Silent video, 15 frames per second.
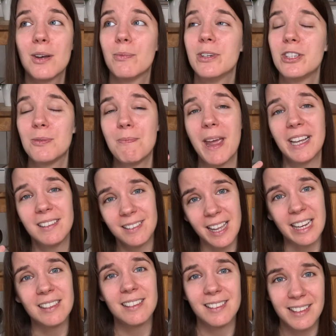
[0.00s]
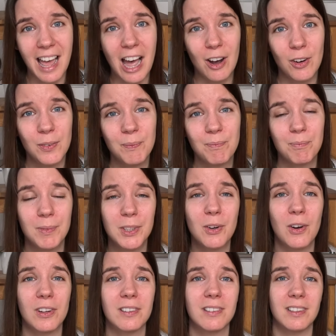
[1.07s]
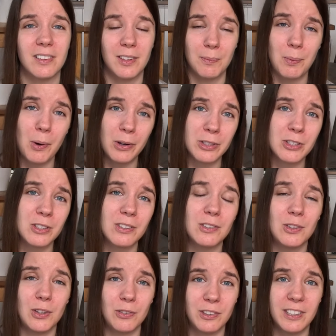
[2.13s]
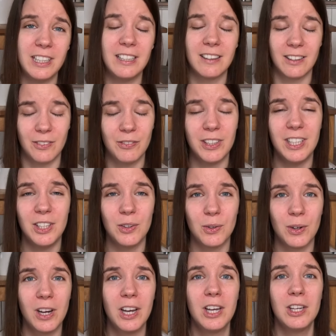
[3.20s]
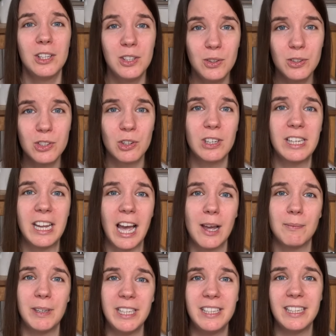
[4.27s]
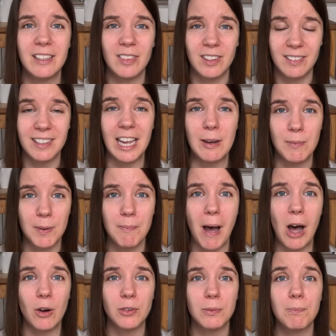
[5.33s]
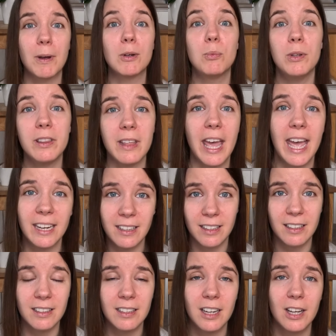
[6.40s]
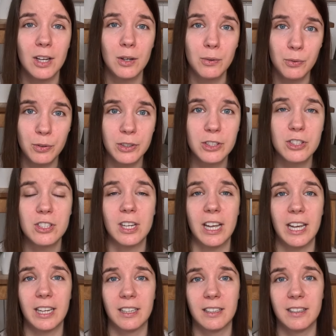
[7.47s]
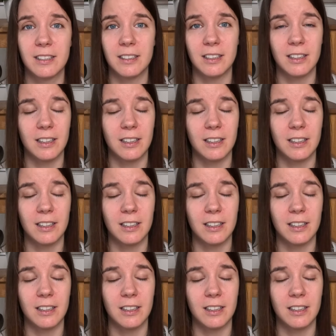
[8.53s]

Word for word: which makes sense now, because the portions you have seen in the video, usually I'm eating the same amount, but with added fish and